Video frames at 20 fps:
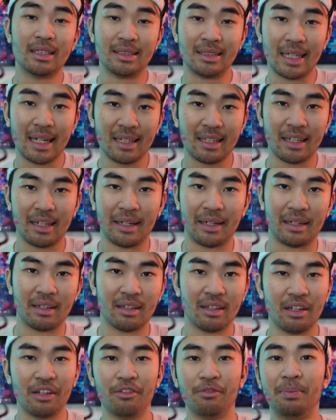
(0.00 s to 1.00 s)
a decade
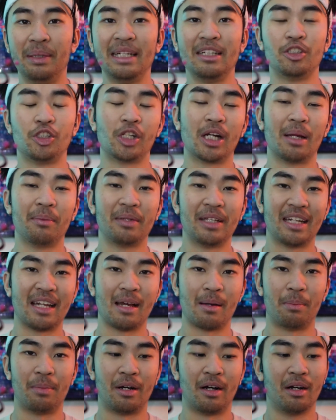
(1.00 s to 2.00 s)
of being trapped in
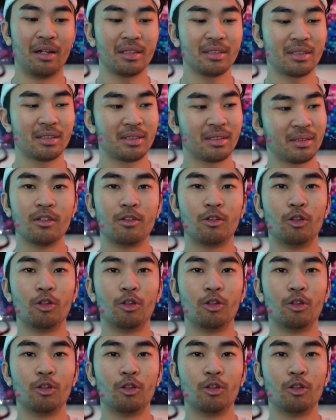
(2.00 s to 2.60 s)
that box,